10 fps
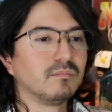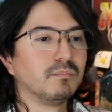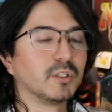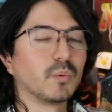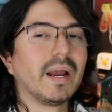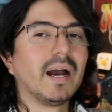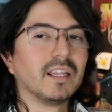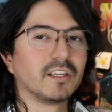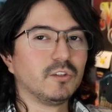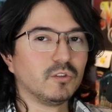But the way I
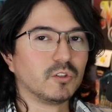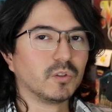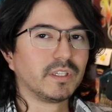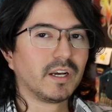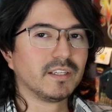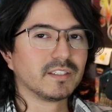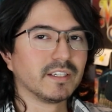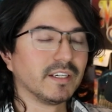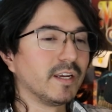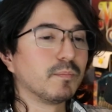like to use Jolteon is
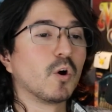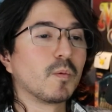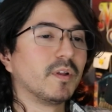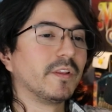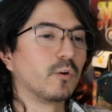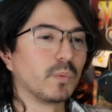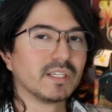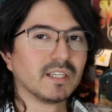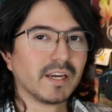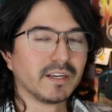to hit Pokemon that are weak
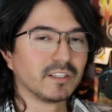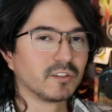to lightning.